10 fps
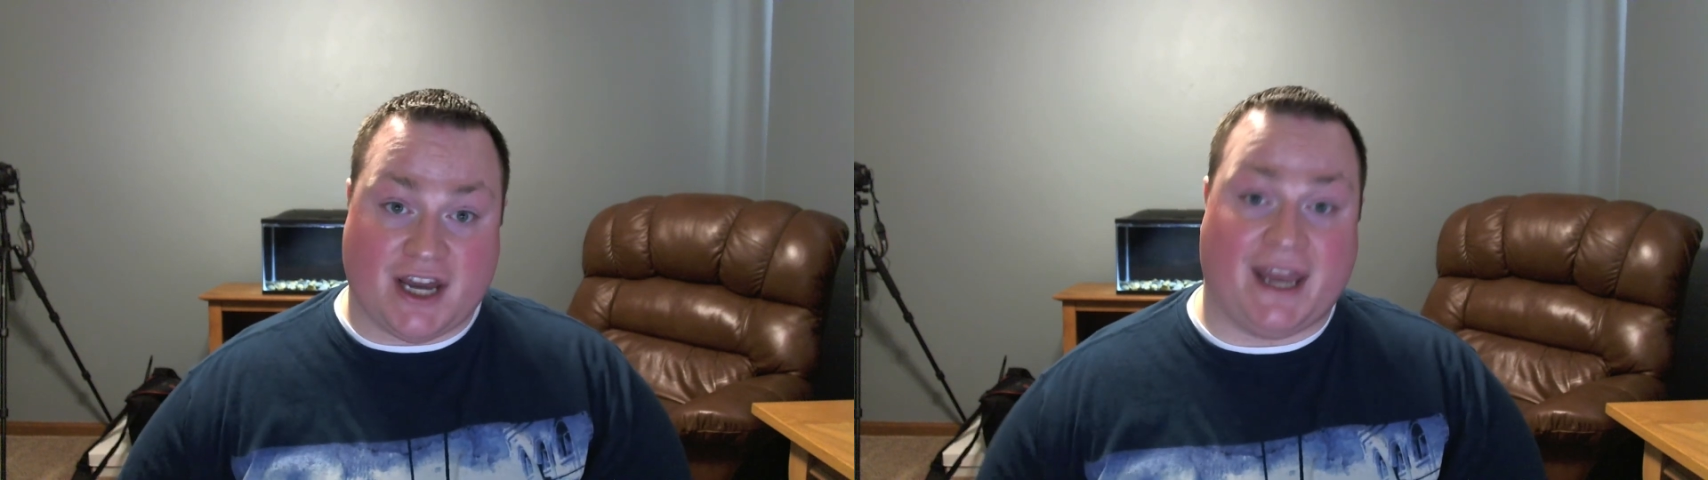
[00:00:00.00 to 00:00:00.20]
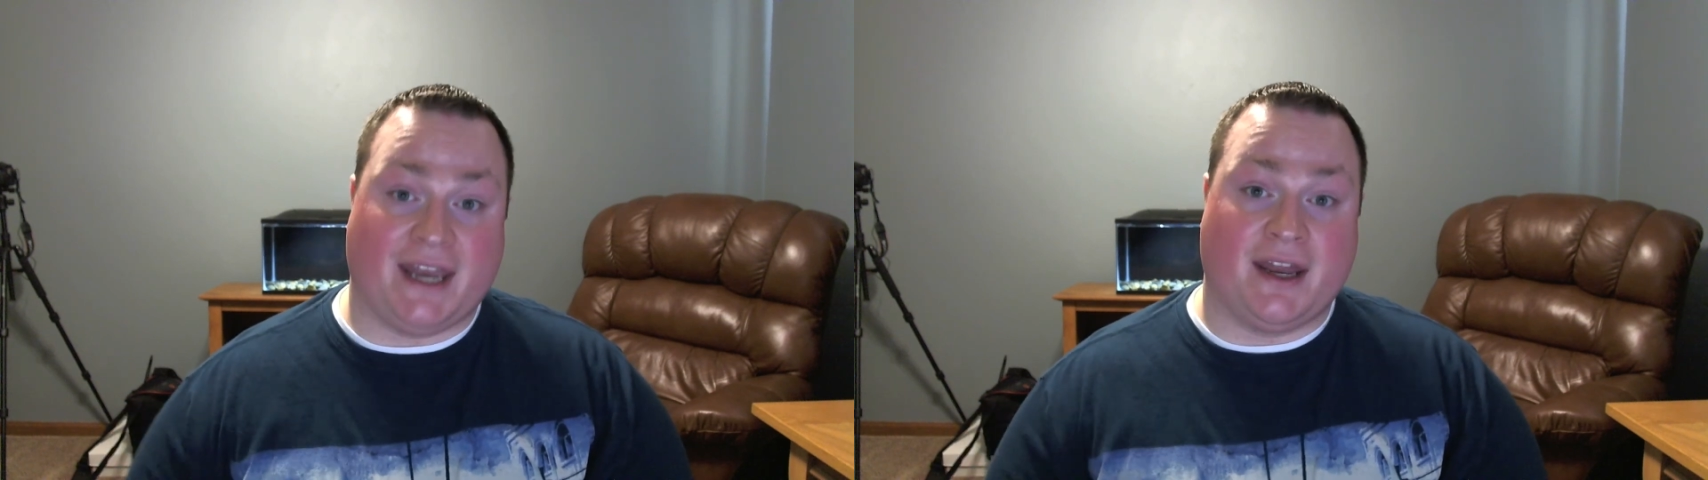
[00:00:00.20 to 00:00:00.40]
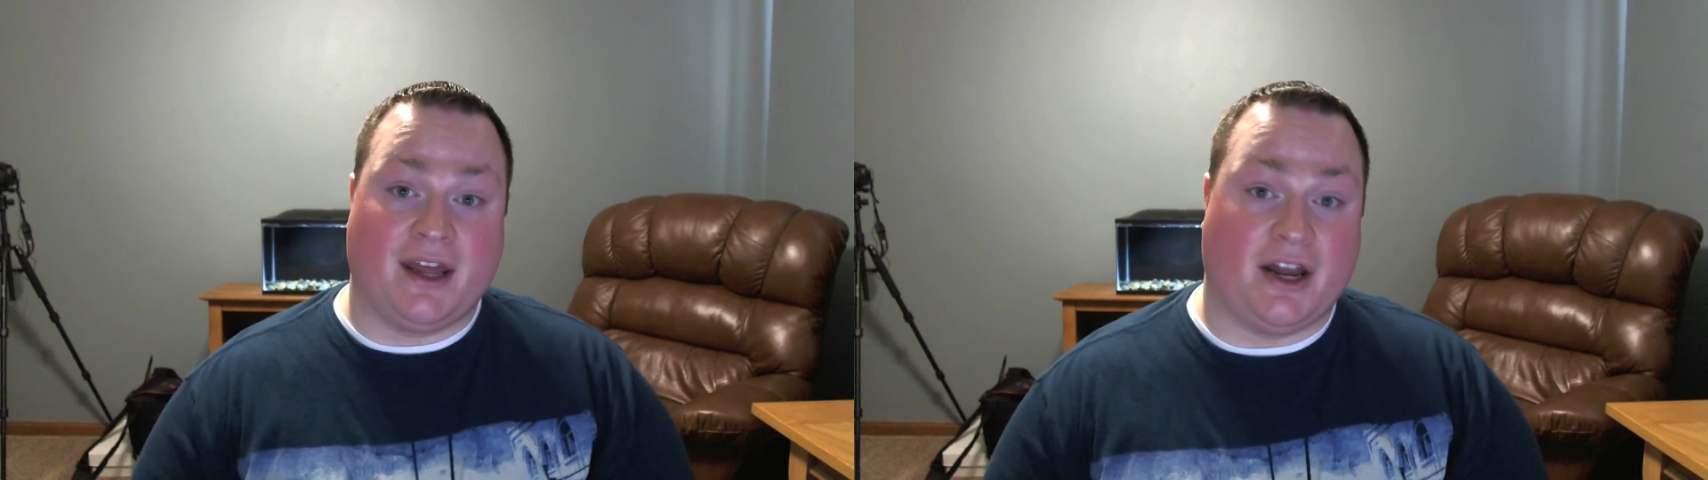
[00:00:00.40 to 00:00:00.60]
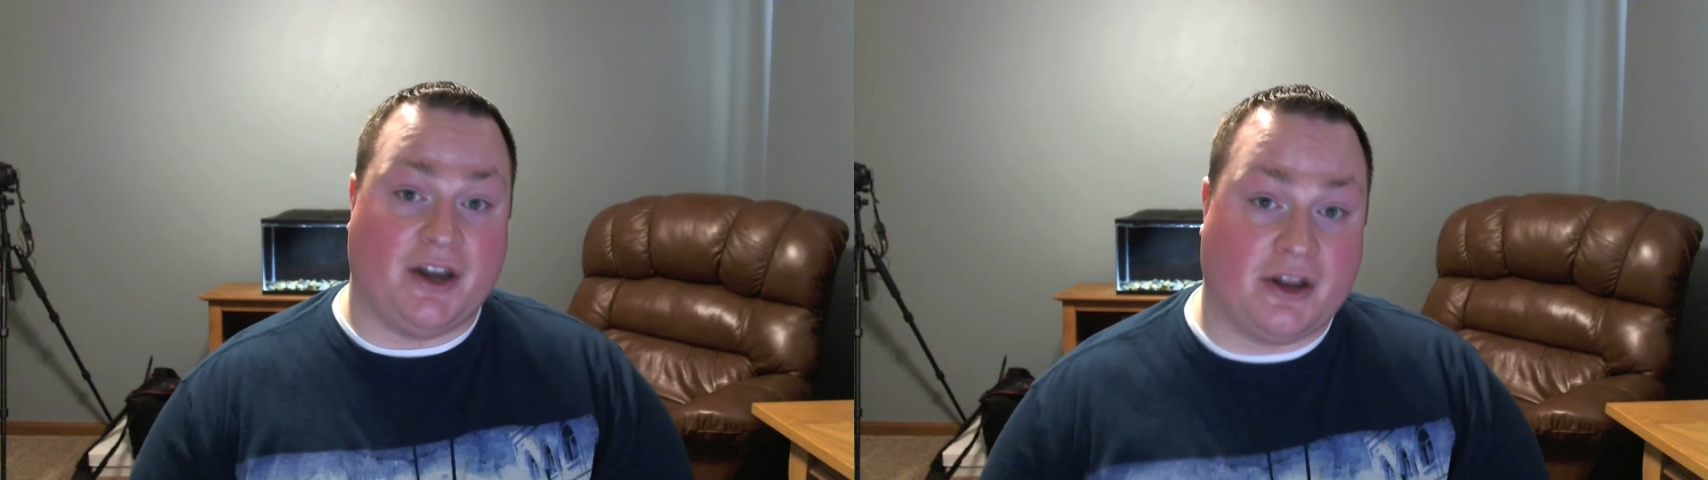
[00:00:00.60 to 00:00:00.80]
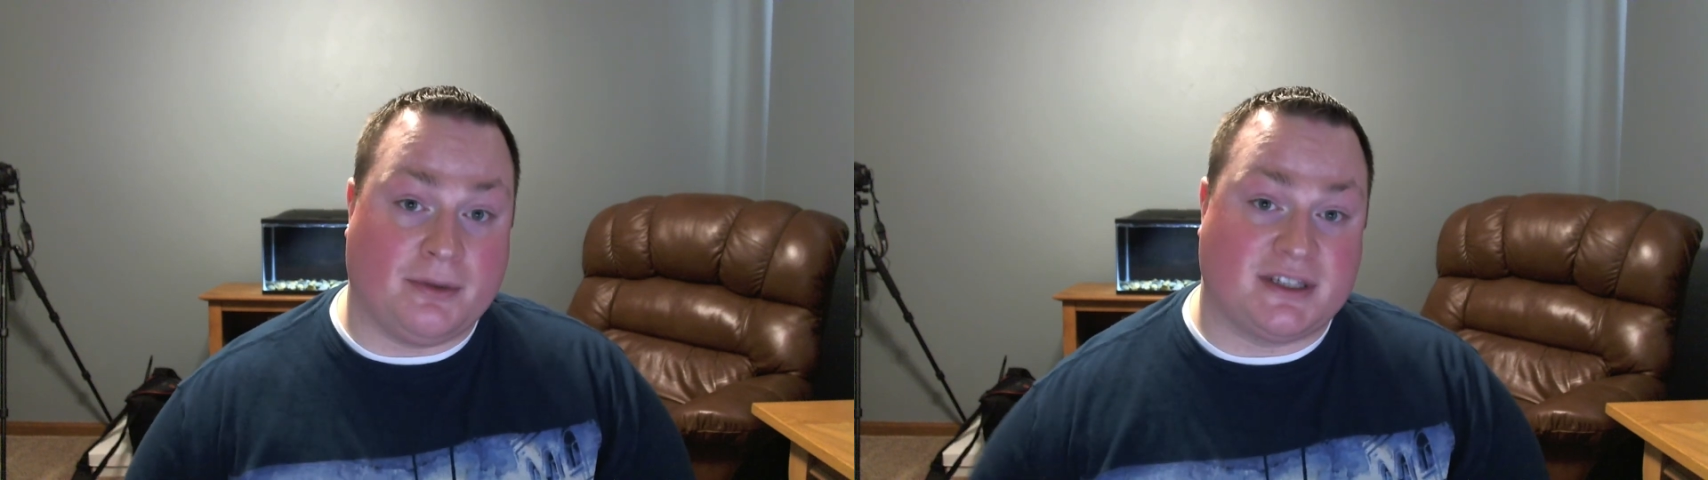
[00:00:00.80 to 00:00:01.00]
and
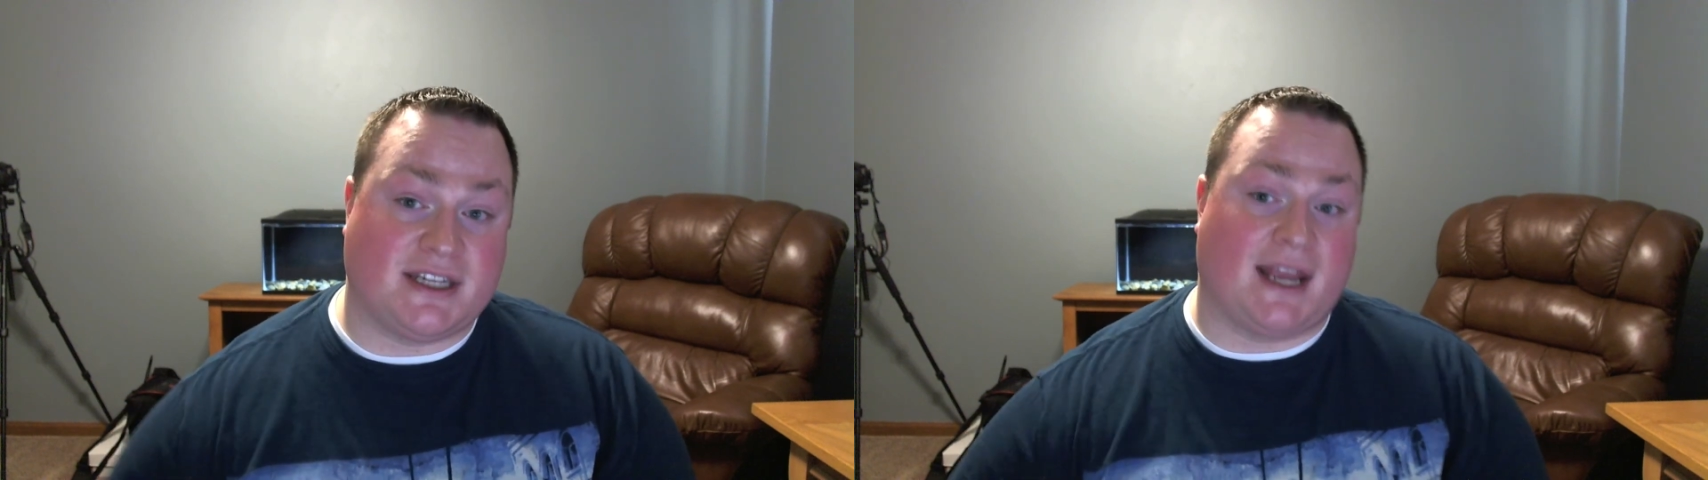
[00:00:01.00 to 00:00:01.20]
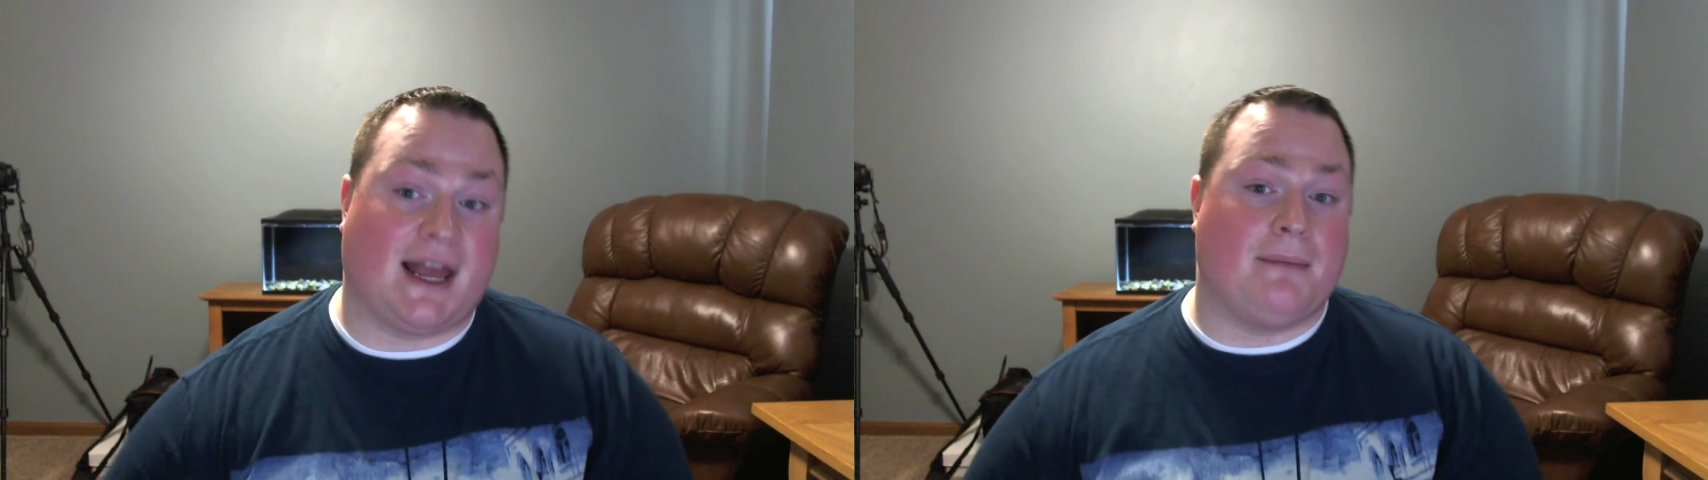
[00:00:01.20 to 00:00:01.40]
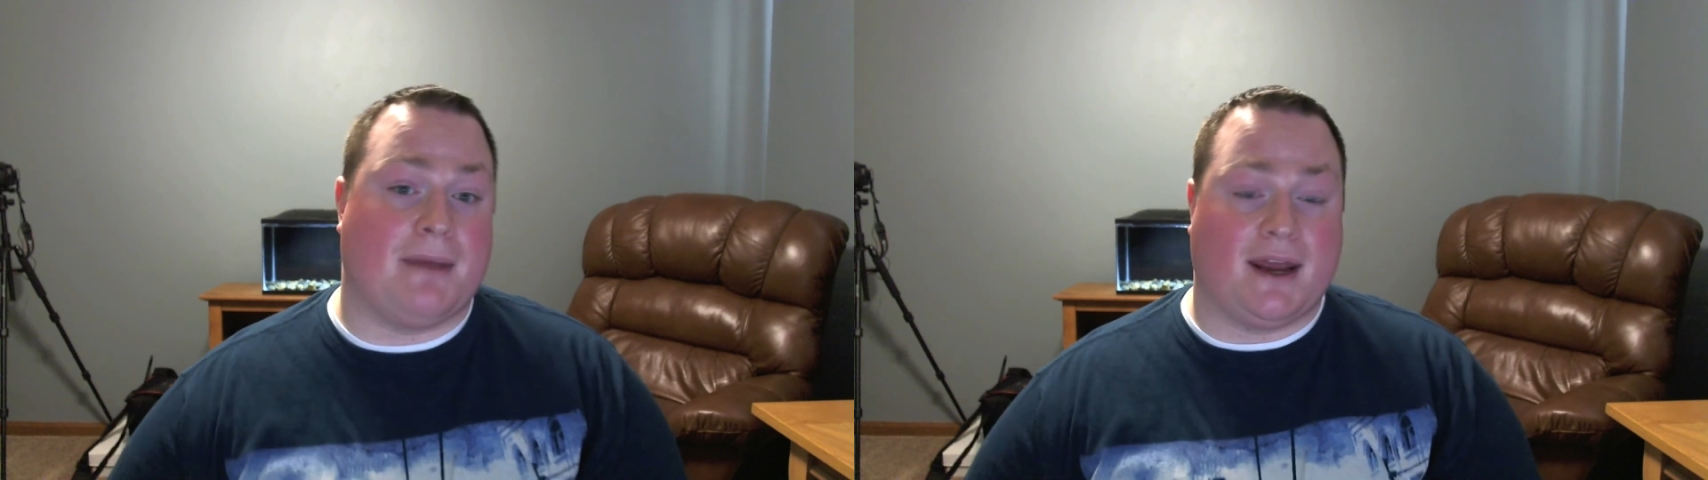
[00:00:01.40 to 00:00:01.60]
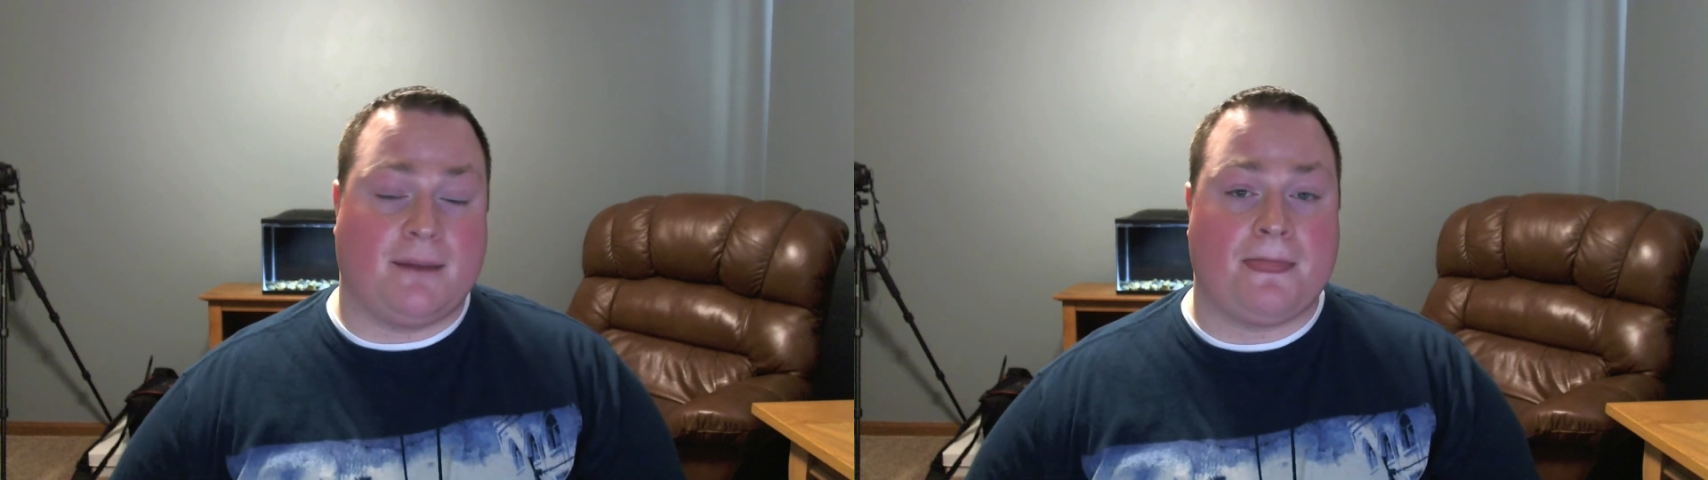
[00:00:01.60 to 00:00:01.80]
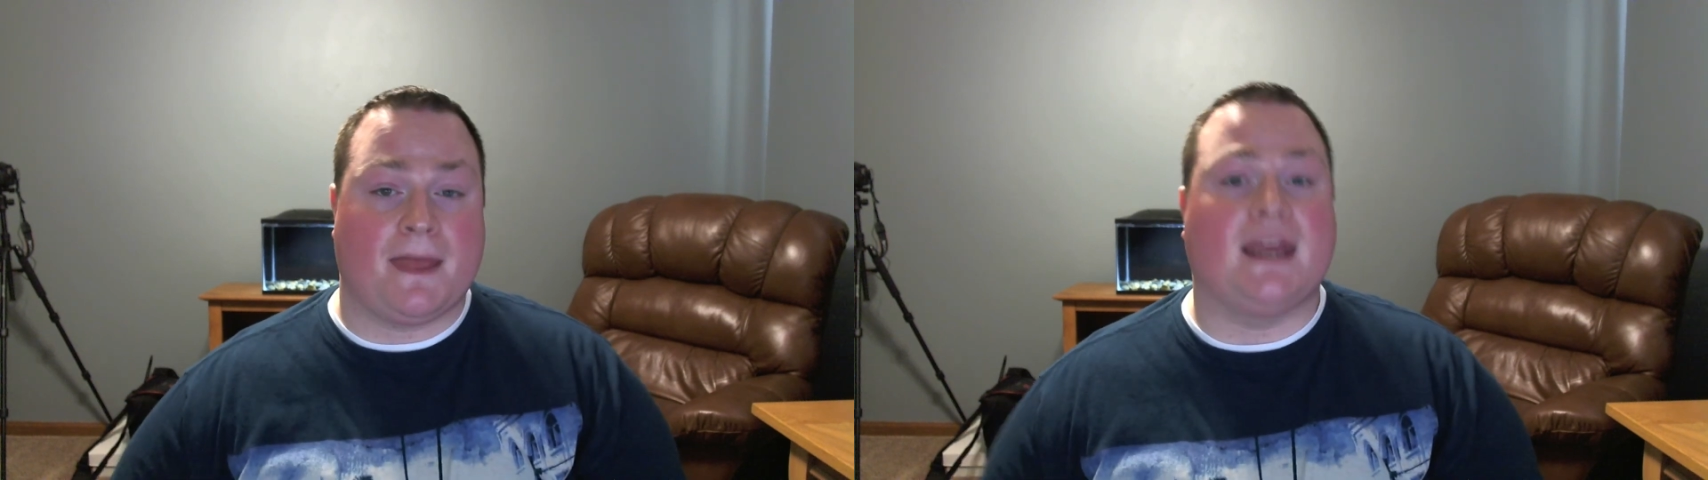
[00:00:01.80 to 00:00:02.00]
another mistake I made,